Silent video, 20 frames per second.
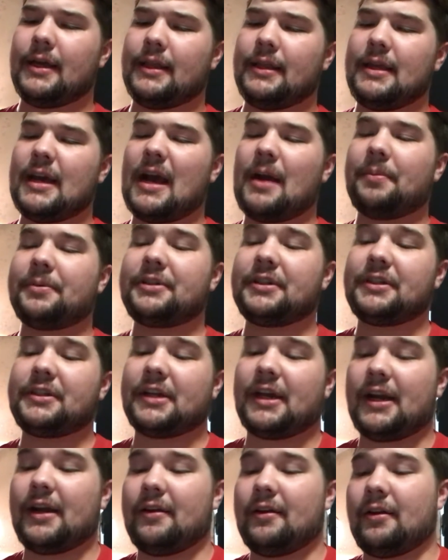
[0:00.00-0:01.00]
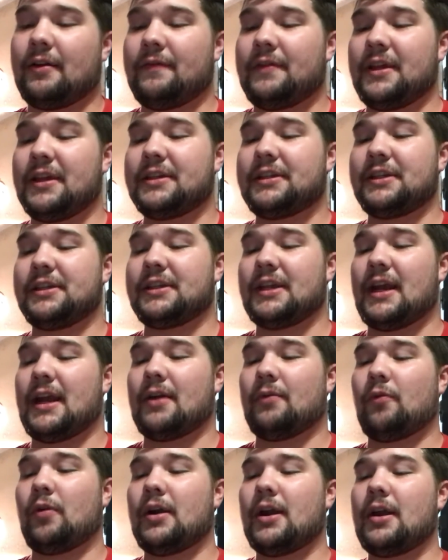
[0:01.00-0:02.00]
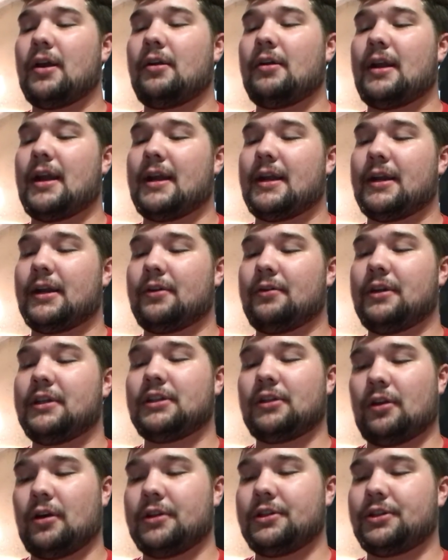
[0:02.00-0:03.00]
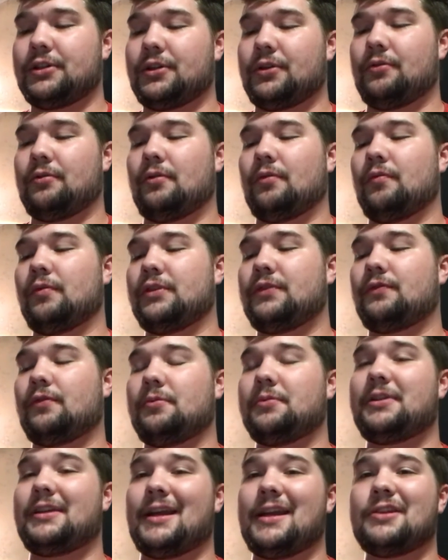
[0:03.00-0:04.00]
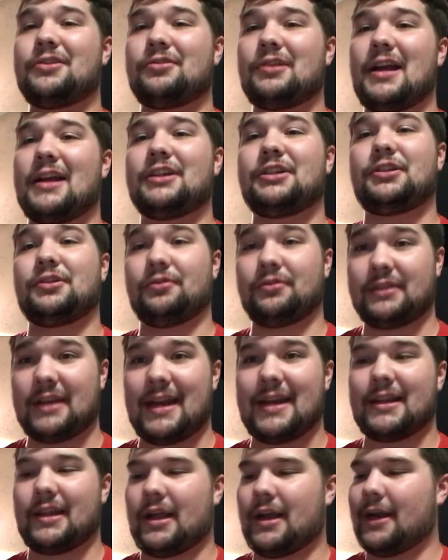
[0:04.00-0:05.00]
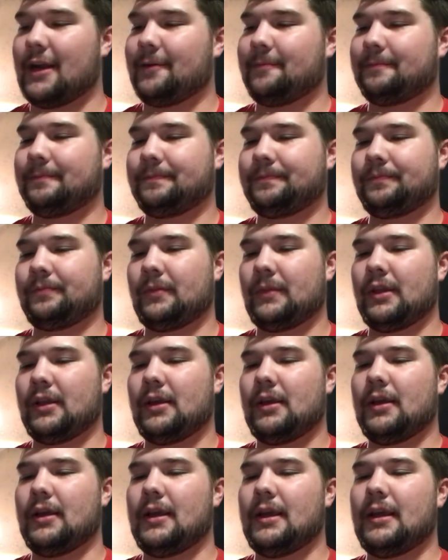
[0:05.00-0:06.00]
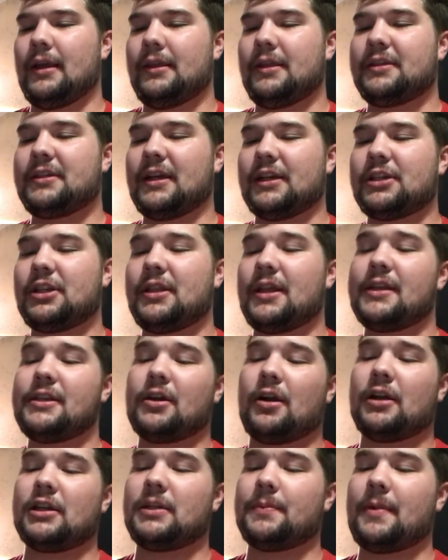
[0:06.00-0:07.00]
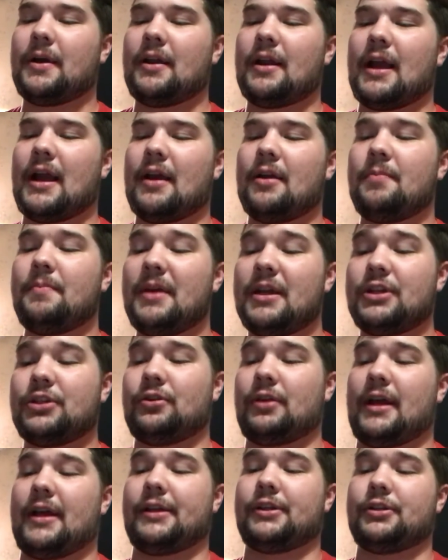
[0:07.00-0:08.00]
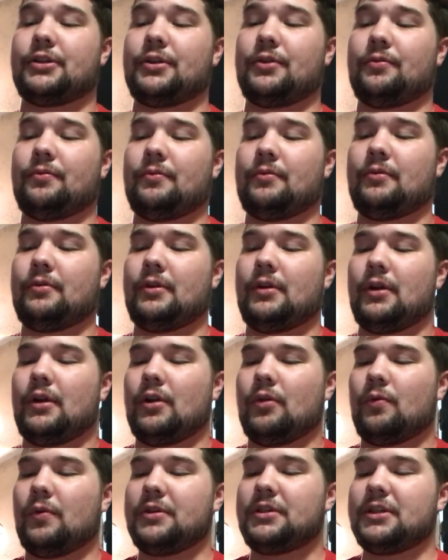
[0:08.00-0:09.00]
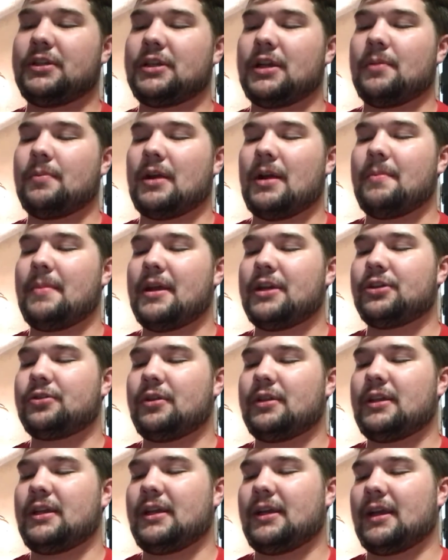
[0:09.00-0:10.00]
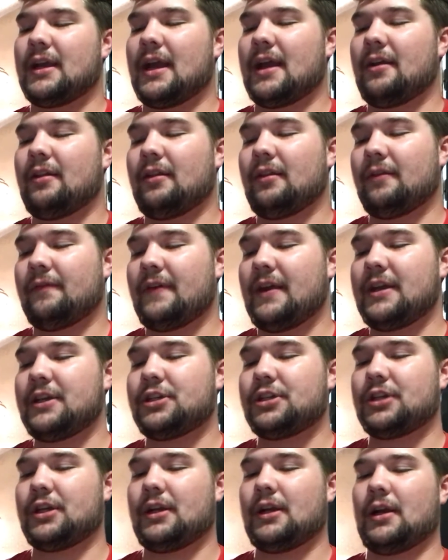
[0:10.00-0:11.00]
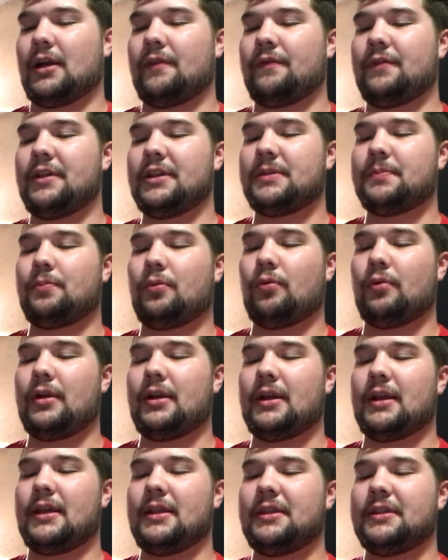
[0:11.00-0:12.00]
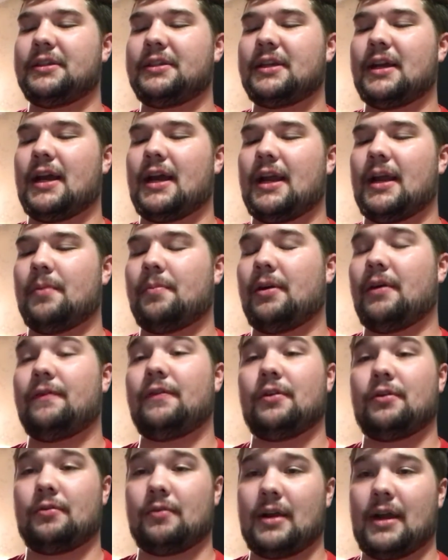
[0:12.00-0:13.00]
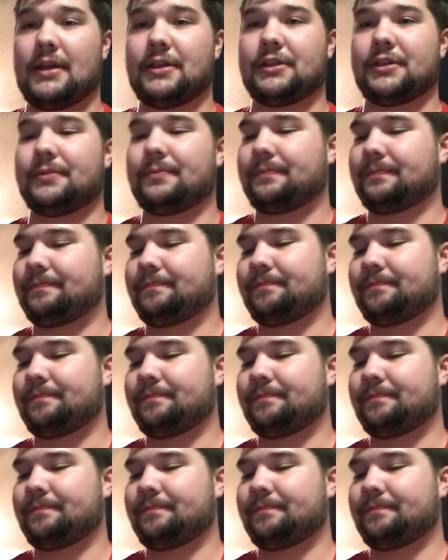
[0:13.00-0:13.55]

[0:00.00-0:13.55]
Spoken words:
The opposite side of this is 180 degrees longitude, which forms the international date line. The section then talks about how to measure latitude, which is done by measuring the elevation of this point in the sky above the horizon.